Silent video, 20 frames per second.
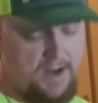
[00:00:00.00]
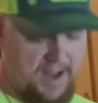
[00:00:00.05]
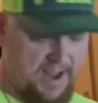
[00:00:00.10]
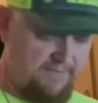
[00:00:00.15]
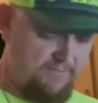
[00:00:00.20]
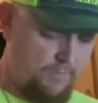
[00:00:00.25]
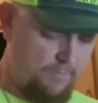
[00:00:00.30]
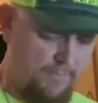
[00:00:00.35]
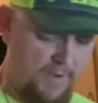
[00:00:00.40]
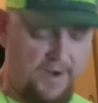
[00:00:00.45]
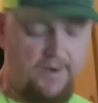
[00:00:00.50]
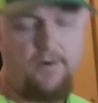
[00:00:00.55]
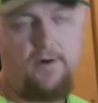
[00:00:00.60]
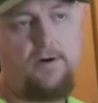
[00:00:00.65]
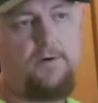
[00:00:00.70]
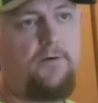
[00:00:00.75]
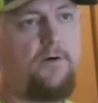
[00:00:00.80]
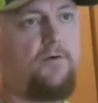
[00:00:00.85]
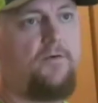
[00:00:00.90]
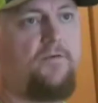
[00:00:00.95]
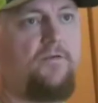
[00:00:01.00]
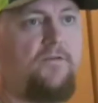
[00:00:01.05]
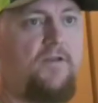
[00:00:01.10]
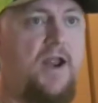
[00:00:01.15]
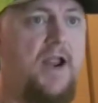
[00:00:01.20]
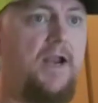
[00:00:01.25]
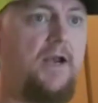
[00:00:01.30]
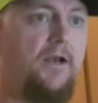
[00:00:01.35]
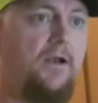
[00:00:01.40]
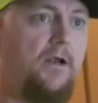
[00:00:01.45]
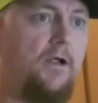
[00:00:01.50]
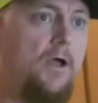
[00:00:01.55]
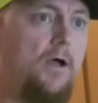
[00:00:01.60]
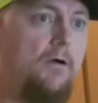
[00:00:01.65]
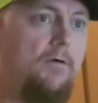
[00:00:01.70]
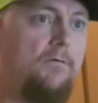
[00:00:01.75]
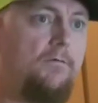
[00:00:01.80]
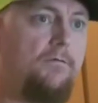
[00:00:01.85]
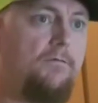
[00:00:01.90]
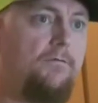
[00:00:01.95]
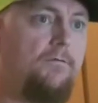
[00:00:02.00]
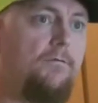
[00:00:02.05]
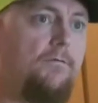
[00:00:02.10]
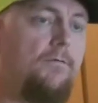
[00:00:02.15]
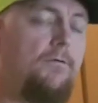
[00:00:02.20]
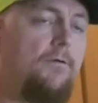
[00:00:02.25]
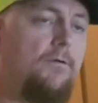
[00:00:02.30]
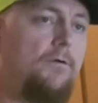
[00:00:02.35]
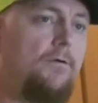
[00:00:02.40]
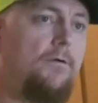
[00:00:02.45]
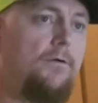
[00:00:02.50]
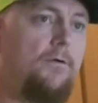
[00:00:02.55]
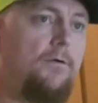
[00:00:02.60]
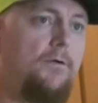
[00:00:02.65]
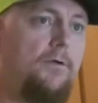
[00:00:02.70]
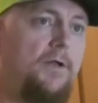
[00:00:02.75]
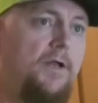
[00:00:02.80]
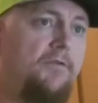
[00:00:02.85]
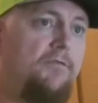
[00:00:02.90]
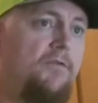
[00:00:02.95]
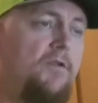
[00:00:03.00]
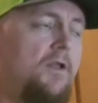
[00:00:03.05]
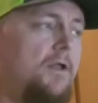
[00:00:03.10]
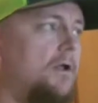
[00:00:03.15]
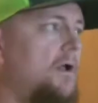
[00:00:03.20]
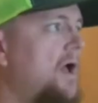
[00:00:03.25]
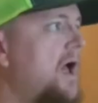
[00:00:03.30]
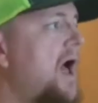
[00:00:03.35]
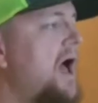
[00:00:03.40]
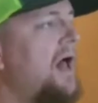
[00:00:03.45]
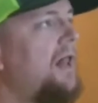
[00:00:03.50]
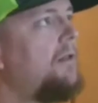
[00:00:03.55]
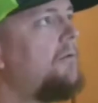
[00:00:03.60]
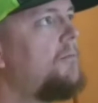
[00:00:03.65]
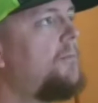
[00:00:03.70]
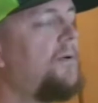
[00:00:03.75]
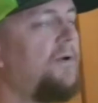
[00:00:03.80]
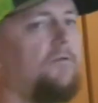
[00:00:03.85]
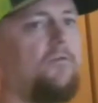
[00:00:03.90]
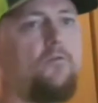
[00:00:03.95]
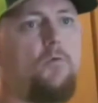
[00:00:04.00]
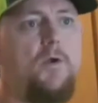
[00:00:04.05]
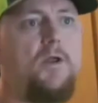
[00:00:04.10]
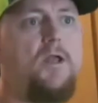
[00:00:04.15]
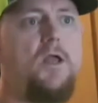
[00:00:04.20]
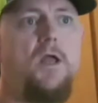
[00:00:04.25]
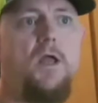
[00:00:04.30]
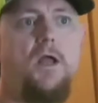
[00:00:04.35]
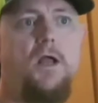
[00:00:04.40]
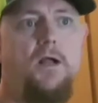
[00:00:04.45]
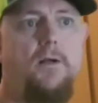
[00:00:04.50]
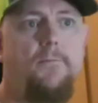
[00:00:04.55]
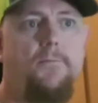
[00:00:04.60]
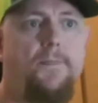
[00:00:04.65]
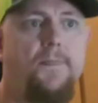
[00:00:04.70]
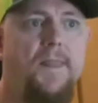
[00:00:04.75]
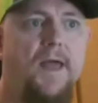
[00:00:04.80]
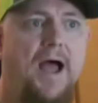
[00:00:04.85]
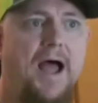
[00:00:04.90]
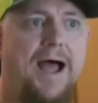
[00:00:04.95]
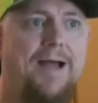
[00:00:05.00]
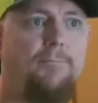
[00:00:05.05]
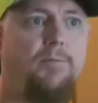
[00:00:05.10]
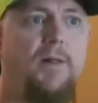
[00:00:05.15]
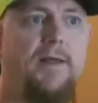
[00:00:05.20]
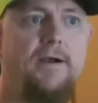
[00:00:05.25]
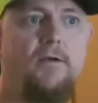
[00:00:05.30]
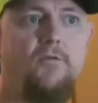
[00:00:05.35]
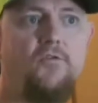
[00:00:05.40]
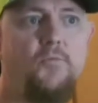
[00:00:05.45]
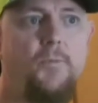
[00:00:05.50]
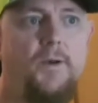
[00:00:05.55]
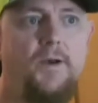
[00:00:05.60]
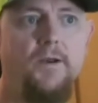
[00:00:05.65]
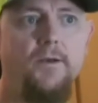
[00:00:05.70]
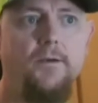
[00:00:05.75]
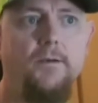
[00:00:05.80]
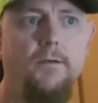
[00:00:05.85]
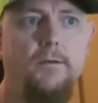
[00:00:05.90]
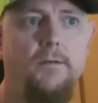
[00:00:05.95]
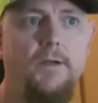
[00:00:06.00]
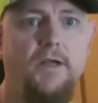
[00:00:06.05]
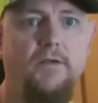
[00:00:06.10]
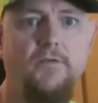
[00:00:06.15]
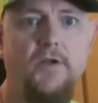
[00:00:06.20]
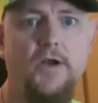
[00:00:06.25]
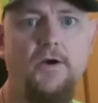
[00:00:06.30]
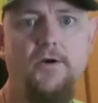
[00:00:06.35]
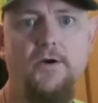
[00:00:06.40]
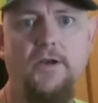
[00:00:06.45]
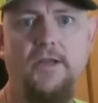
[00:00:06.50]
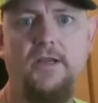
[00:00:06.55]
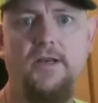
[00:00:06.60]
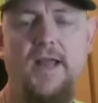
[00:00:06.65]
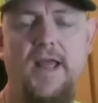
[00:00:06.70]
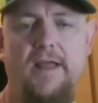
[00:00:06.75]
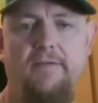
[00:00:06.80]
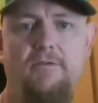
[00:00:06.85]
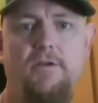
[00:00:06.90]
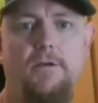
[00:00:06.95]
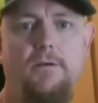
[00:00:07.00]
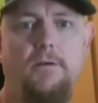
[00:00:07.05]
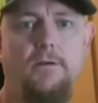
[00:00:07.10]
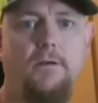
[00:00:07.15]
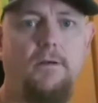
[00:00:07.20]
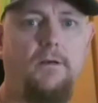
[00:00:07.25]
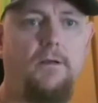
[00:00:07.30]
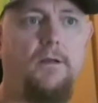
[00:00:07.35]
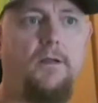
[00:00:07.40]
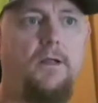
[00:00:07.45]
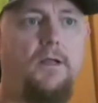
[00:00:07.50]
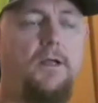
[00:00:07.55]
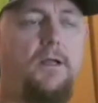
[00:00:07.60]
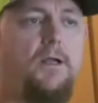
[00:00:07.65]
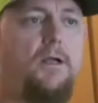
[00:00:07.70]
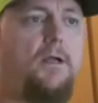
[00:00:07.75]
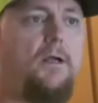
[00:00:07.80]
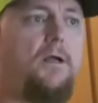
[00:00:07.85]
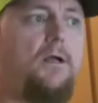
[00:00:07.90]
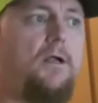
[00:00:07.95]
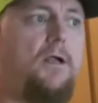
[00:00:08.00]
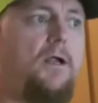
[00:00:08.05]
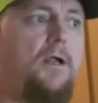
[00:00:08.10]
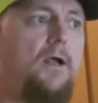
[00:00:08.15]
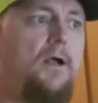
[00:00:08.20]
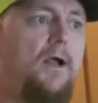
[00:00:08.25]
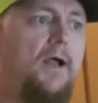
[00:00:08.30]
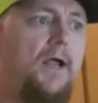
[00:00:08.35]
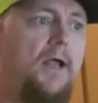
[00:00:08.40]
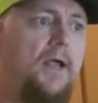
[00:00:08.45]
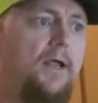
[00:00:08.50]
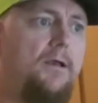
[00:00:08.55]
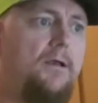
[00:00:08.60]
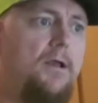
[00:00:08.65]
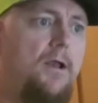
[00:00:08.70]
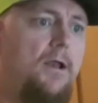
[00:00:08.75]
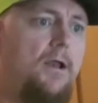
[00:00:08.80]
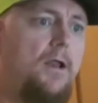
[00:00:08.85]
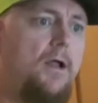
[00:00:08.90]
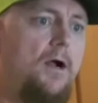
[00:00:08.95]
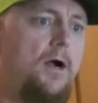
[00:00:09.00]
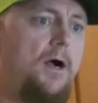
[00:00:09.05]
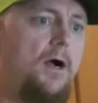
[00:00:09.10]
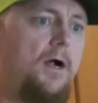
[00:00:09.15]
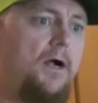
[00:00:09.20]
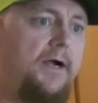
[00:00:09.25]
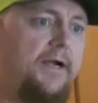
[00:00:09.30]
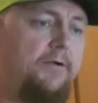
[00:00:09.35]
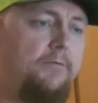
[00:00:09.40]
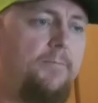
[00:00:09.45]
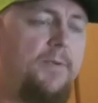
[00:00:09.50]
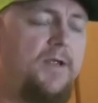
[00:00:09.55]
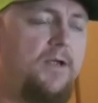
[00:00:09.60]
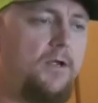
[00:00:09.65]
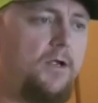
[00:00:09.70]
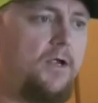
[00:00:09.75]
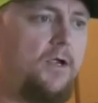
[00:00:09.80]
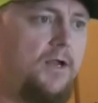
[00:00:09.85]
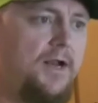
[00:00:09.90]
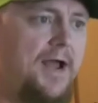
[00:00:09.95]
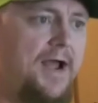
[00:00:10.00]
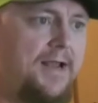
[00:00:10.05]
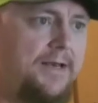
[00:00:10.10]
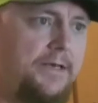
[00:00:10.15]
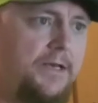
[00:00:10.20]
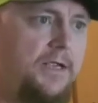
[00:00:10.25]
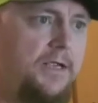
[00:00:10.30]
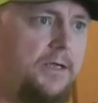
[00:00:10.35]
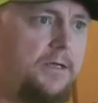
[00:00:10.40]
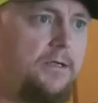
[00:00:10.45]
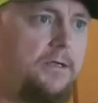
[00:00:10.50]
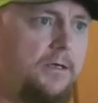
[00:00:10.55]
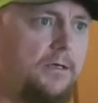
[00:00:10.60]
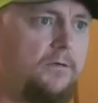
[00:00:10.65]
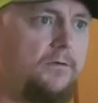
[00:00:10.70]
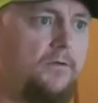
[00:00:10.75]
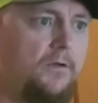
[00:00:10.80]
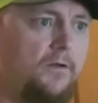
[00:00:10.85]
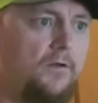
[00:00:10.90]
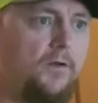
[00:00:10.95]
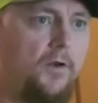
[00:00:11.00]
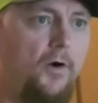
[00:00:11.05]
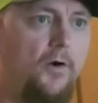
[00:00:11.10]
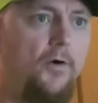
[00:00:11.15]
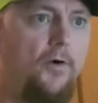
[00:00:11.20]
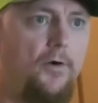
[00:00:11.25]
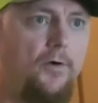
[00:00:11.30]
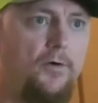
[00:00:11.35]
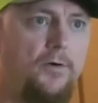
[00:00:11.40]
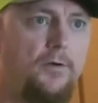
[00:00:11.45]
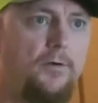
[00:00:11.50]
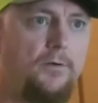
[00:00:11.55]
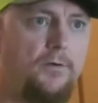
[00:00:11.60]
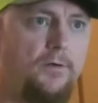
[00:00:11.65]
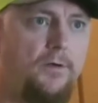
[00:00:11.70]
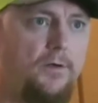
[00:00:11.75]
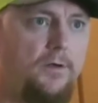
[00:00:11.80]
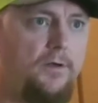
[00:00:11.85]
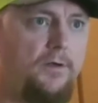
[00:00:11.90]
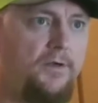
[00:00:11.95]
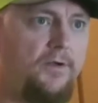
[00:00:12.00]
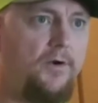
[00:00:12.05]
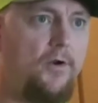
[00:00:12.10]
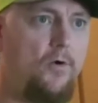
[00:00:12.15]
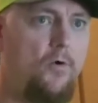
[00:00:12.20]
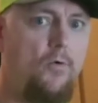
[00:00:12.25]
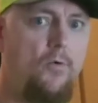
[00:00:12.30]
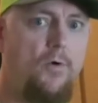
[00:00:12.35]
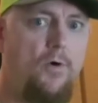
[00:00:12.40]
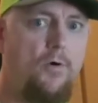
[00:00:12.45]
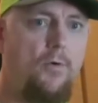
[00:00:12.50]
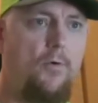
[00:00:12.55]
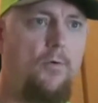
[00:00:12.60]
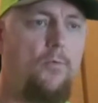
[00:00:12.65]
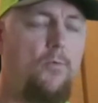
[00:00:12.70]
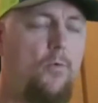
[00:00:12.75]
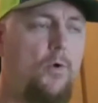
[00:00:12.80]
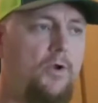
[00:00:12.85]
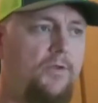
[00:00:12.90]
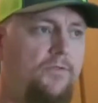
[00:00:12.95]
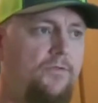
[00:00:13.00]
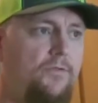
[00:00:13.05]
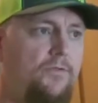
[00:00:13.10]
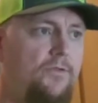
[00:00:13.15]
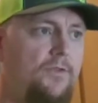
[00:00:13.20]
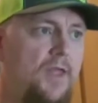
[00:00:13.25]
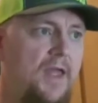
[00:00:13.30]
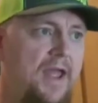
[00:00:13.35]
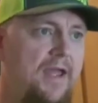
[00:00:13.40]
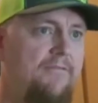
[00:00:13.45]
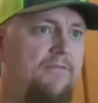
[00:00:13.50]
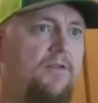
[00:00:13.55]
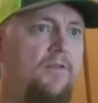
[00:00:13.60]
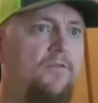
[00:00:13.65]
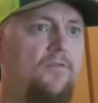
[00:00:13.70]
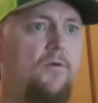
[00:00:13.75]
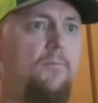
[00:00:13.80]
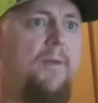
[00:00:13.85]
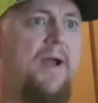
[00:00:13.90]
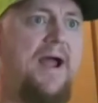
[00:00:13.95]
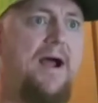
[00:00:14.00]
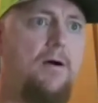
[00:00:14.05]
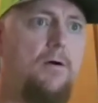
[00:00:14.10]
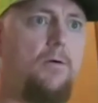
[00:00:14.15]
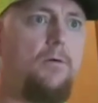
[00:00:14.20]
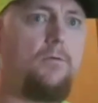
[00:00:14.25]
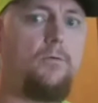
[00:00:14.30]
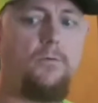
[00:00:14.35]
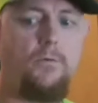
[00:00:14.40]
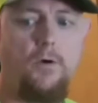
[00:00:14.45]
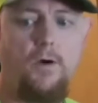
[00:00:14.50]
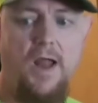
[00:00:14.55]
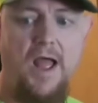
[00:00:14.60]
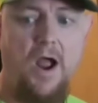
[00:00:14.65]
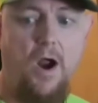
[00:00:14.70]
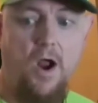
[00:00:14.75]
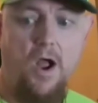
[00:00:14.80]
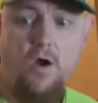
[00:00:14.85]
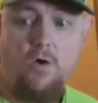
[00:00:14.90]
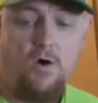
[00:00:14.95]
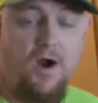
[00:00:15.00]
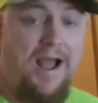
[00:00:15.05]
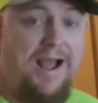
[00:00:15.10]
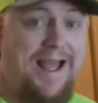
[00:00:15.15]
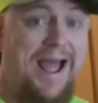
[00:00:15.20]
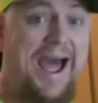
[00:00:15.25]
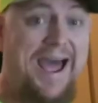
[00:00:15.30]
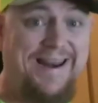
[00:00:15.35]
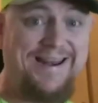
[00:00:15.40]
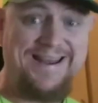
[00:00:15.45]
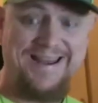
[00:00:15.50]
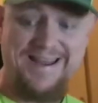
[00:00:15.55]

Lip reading: have a better understanding of, let me put it this way. I plan on spending eternity in heaven, and it'd be a good idea to learn, what heaven's about or how to